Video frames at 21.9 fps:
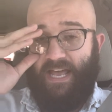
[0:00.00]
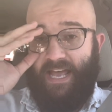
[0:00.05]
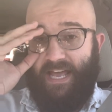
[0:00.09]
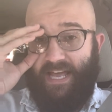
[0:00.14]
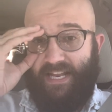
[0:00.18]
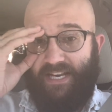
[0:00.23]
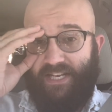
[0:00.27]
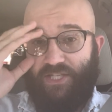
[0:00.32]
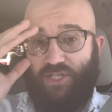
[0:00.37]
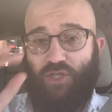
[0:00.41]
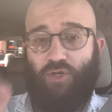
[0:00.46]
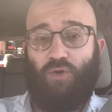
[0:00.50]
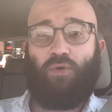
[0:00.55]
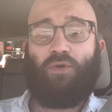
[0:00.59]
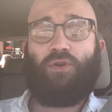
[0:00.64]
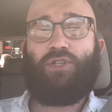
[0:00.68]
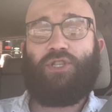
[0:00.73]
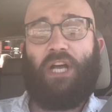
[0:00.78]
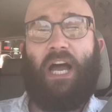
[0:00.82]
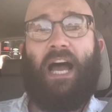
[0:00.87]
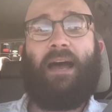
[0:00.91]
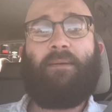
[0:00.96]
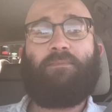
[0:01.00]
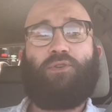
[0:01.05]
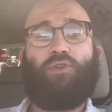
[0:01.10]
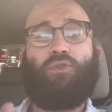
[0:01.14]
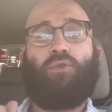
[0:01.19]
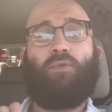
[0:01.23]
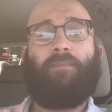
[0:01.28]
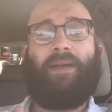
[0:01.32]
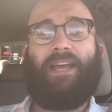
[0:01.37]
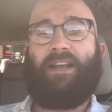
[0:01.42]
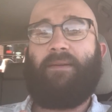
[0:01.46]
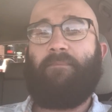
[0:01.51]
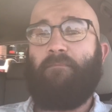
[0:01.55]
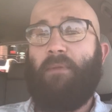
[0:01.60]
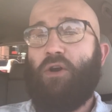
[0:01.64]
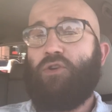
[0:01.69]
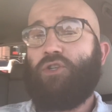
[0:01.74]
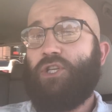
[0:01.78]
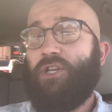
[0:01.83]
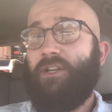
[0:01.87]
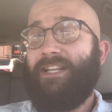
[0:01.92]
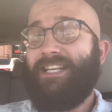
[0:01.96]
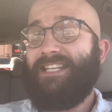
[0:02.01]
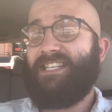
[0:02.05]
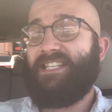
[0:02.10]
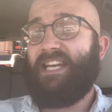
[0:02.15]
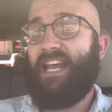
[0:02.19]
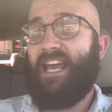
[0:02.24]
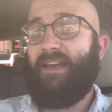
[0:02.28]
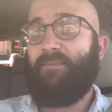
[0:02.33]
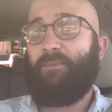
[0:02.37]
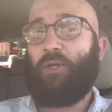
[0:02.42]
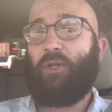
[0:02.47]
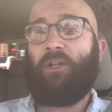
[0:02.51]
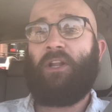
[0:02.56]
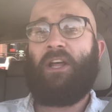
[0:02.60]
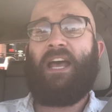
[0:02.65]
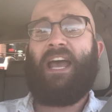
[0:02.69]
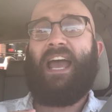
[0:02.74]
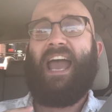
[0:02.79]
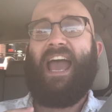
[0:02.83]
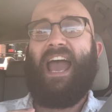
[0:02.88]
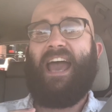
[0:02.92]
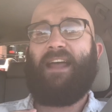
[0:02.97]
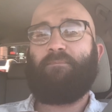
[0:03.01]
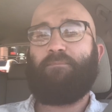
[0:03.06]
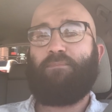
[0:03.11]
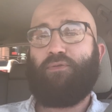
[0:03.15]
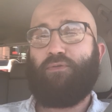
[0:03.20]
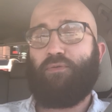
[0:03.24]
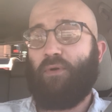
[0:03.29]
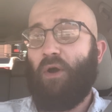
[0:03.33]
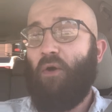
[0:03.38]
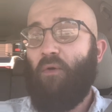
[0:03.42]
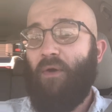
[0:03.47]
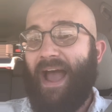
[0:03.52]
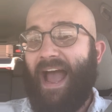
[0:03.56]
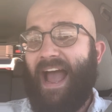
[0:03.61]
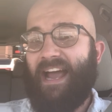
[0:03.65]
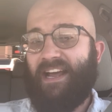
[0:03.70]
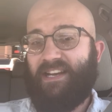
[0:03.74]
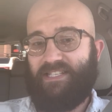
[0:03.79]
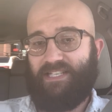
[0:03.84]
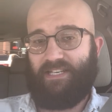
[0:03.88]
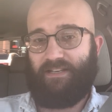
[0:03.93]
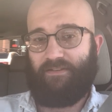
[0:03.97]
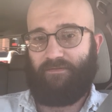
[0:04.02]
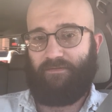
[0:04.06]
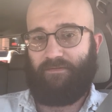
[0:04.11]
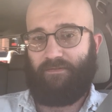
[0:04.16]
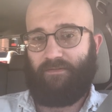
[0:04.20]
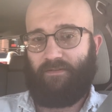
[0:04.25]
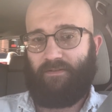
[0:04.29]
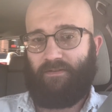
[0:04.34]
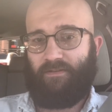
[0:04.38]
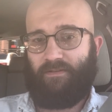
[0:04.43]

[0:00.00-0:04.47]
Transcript: It is your job to remain emotionally stable and proactive